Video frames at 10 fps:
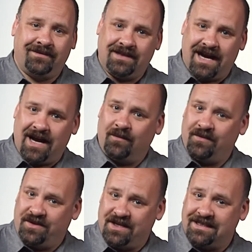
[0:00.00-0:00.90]
Now,
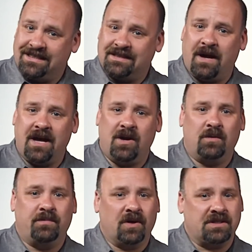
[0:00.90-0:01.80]
this is my
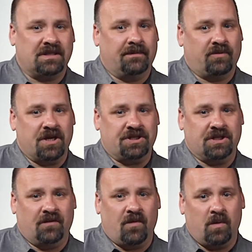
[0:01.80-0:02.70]
own personal
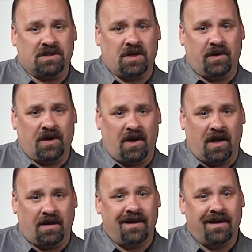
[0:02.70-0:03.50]
impression of what was going on.